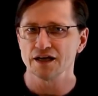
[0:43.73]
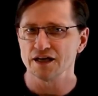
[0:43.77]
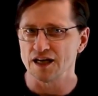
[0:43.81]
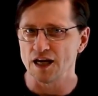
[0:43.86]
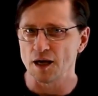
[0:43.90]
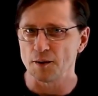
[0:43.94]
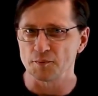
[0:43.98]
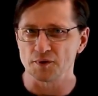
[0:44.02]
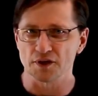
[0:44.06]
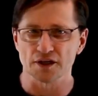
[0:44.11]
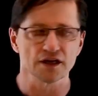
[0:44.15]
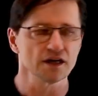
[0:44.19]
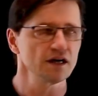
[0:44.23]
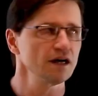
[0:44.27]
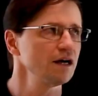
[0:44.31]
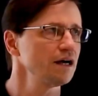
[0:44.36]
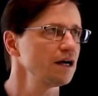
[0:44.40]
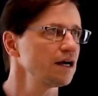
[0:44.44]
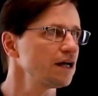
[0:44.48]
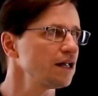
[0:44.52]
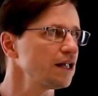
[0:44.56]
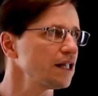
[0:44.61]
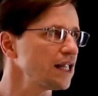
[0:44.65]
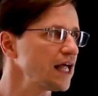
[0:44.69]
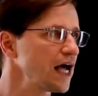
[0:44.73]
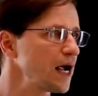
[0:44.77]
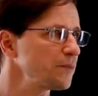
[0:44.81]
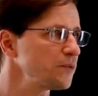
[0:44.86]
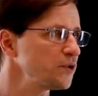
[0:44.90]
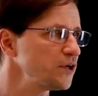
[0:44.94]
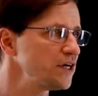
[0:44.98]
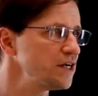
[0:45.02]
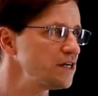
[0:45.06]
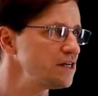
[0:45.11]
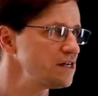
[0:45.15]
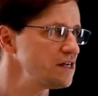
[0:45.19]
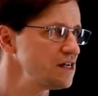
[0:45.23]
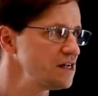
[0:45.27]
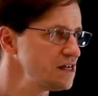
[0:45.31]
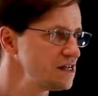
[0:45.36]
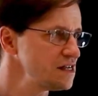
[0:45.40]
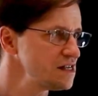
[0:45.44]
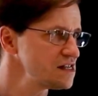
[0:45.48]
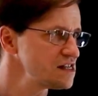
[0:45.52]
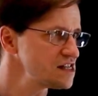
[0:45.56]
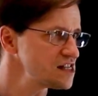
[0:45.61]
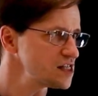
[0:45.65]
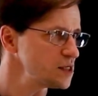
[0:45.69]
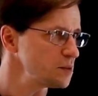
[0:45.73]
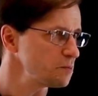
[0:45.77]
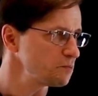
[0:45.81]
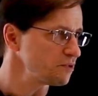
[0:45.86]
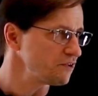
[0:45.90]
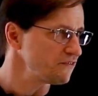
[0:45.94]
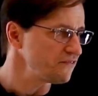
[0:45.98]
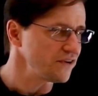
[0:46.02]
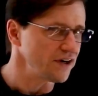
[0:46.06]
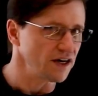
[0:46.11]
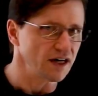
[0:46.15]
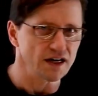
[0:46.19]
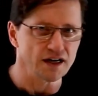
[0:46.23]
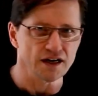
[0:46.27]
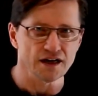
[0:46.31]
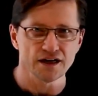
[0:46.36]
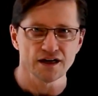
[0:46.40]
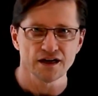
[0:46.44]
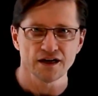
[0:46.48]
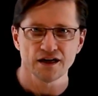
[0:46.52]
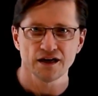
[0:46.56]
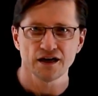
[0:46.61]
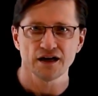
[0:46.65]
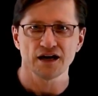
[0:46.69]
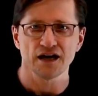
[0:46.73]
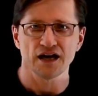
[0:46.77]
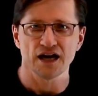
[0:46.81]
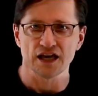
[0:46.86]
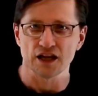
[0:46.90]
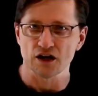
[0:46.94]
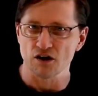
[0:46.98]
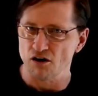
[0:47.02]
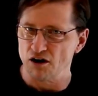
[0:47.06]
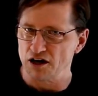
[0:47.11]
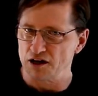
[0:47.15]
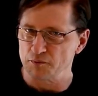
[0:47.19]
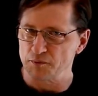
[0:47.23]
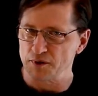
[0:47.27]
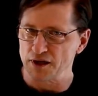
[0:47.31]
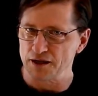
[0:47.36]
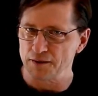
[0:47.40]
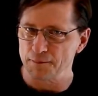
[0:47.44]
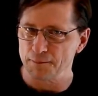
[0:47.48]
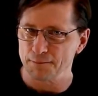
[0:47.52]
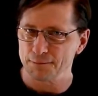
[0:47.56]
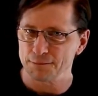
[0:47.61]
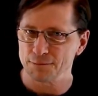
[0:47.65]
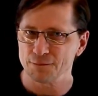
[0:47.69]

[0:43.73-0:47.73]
namely collaborate, simplify, and automate.